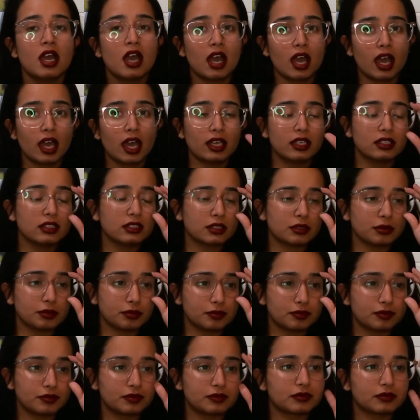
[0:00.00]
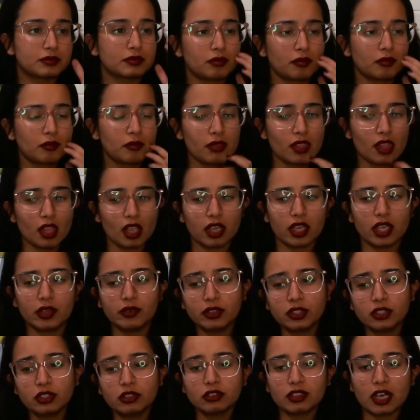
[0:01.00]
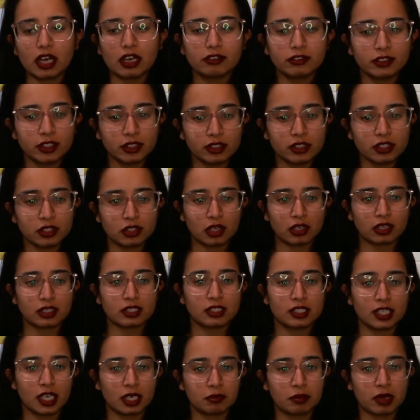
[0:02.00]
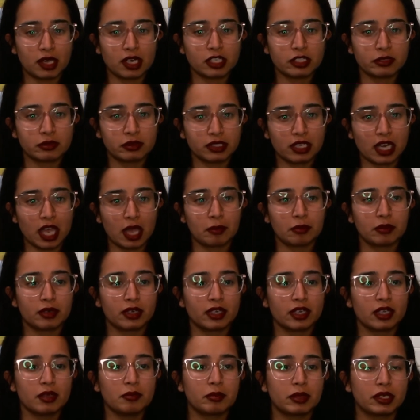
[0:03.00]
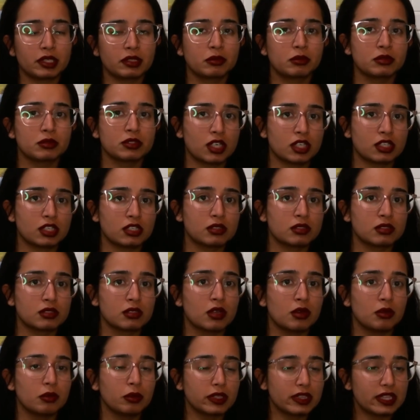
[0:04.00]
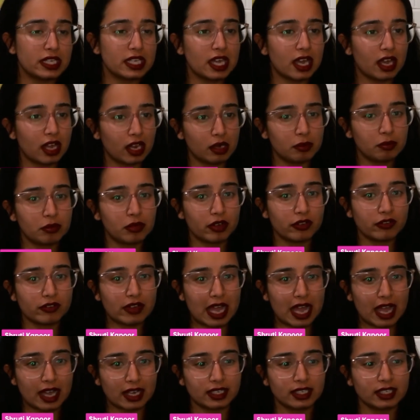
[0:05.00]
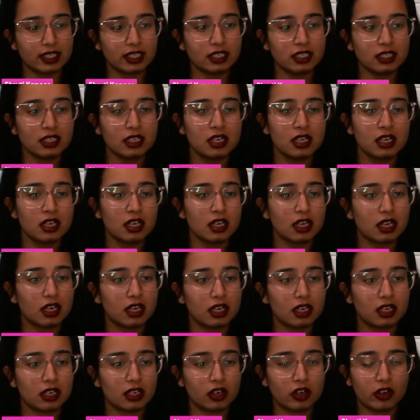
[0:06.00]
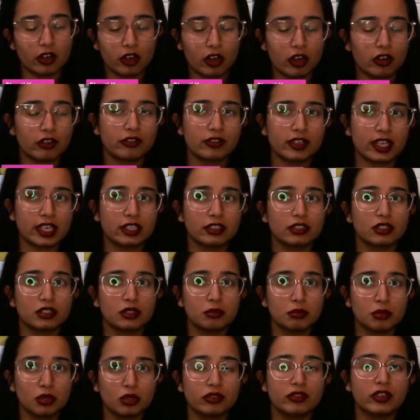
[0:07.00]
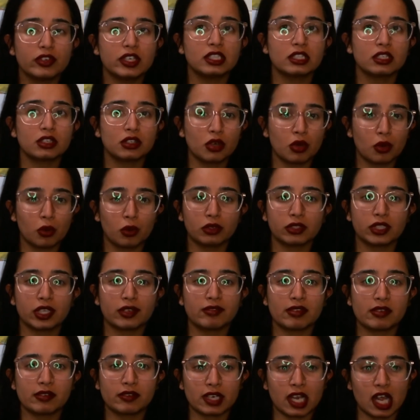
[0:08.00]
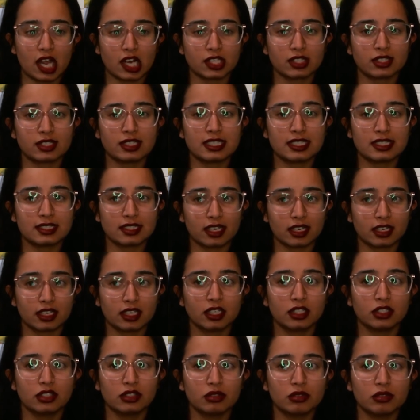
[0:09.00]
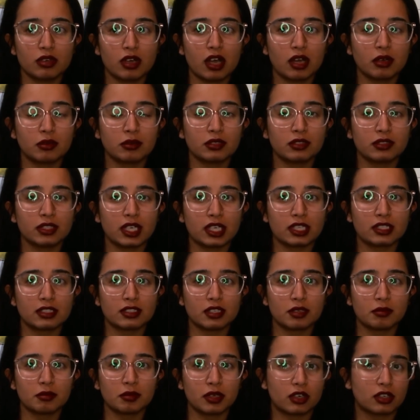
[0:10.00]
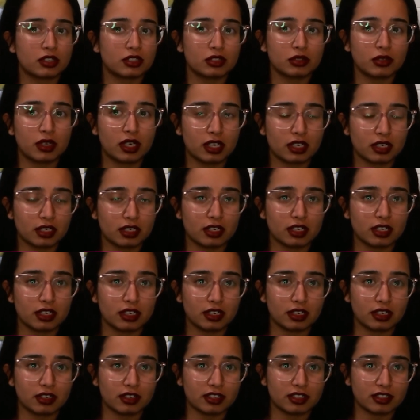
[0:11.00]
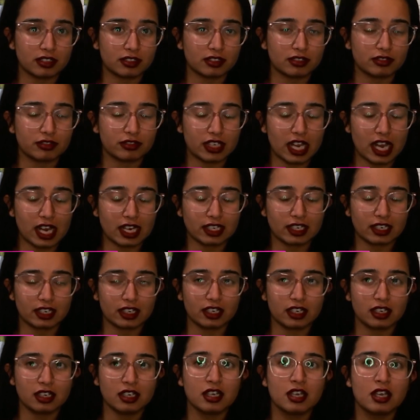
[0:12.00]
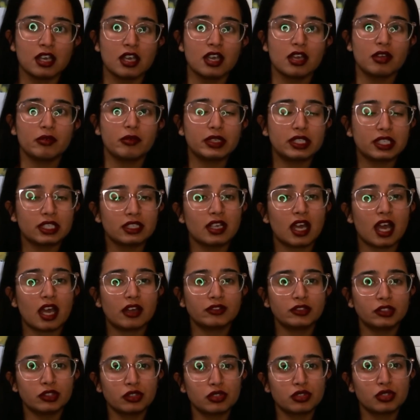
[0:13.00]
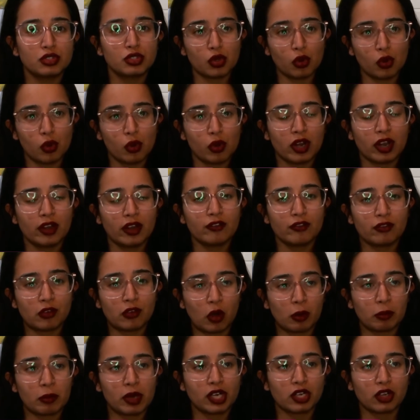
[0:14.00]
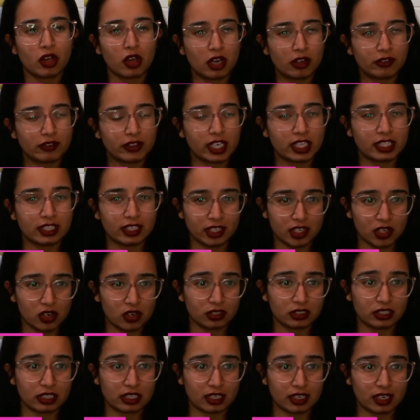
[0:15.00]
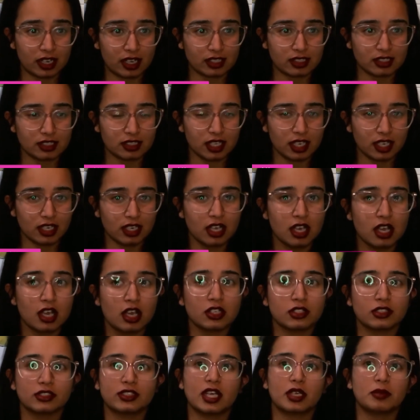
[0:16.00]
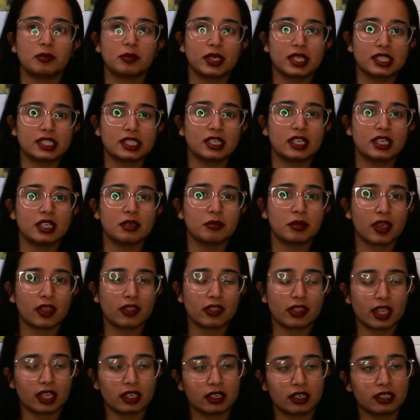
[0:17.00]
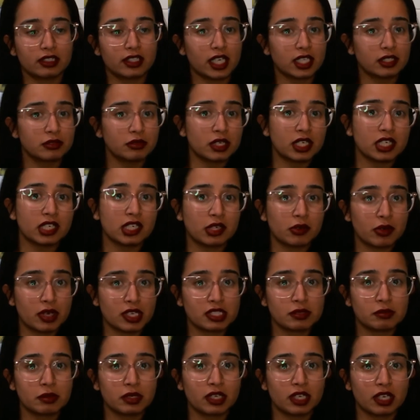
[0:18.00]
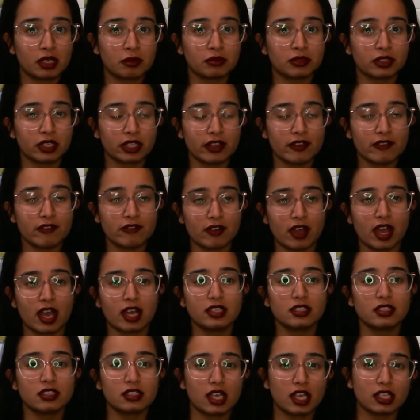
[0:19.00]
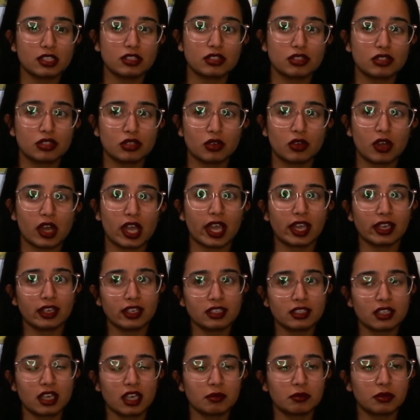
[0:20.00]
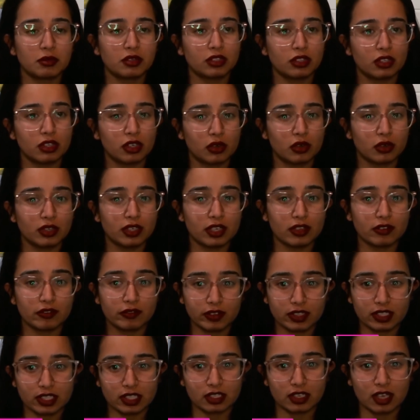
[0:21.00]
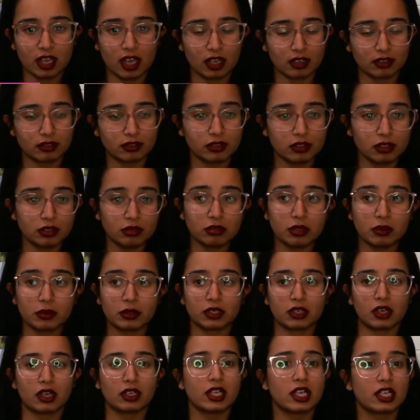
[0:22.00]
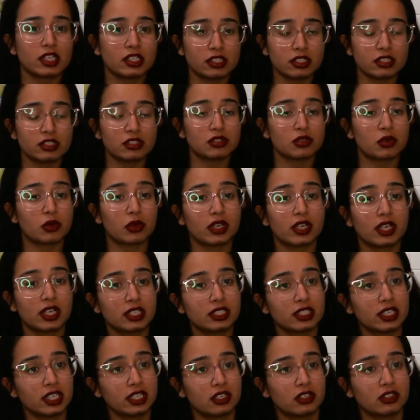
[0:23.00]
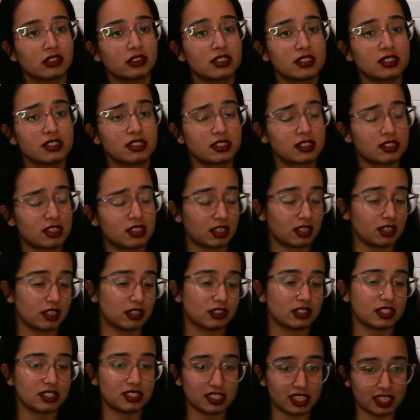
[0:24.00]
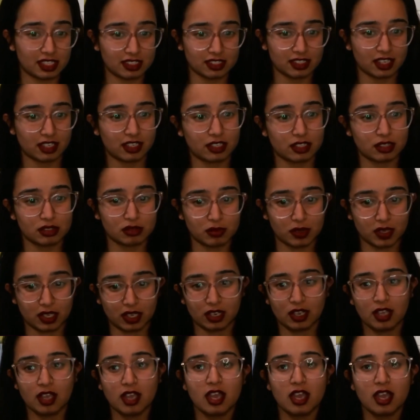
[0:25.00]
And even though GraphQL is not a state management library, but just with the help of adding, of like removing the code that we were actually sending to our REST API or to our React layer, we didn't have to store and format all of that data on the client side. So that basically meant that our network requests became really fast. And so anytime on load, if we didn't have to, we were not actually storing our data on the state side as well.